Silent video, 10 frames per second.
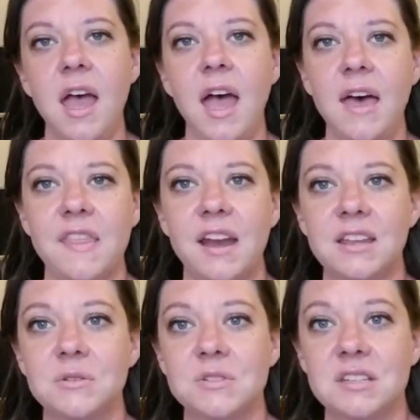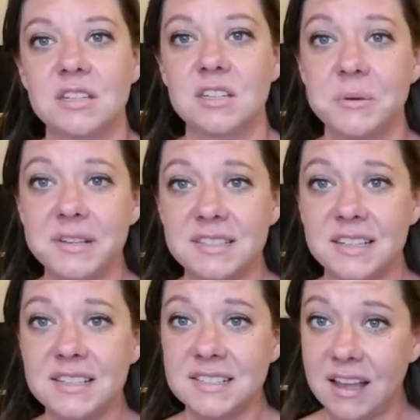And then I used US
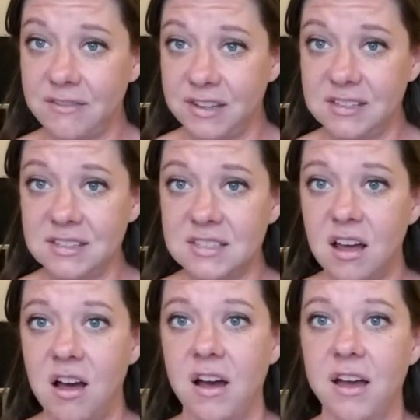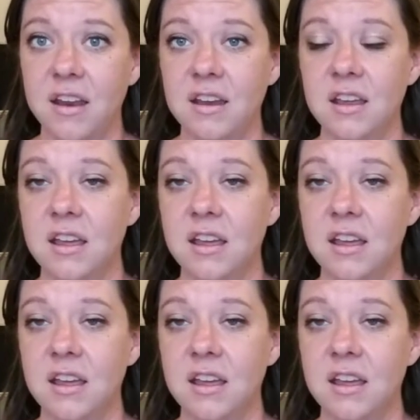size 7s on